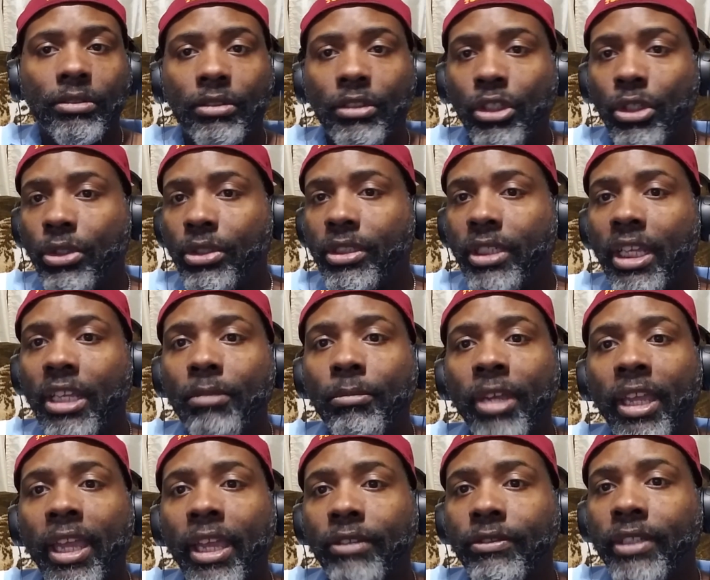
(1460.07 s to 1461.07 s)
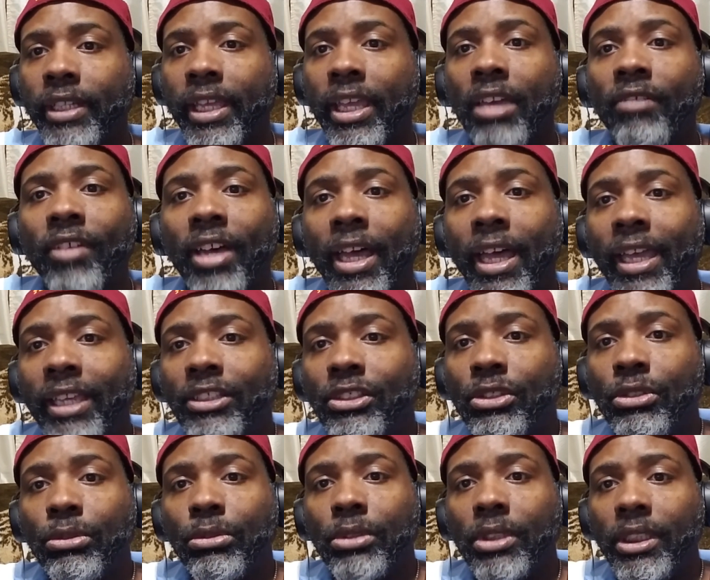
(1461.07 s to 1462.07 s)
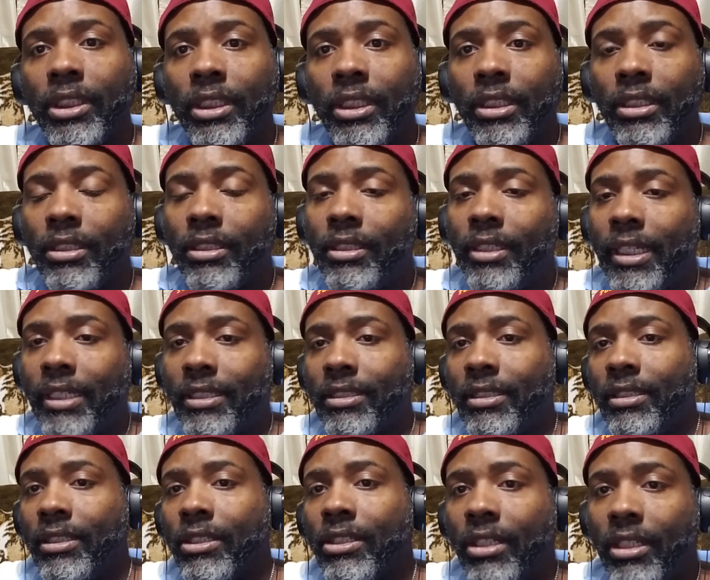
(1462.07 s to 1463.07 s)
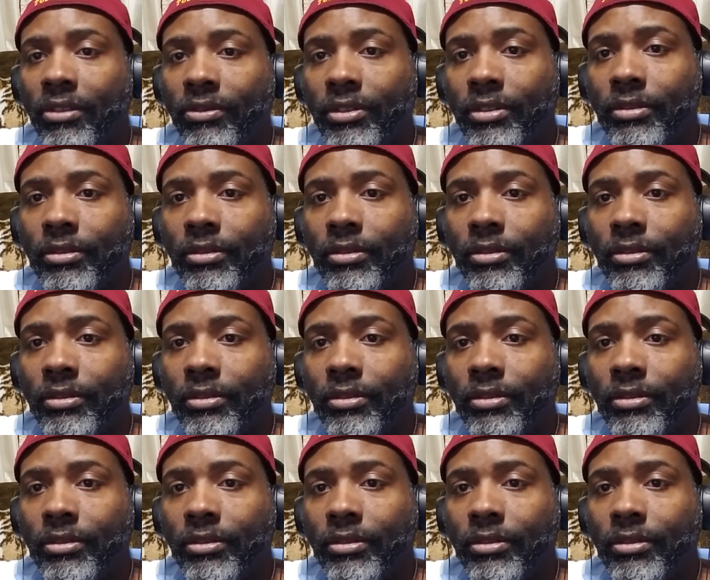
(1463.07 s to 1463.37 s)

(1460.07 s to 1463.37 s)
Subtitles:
Your state may actually have a high school league, that's another level.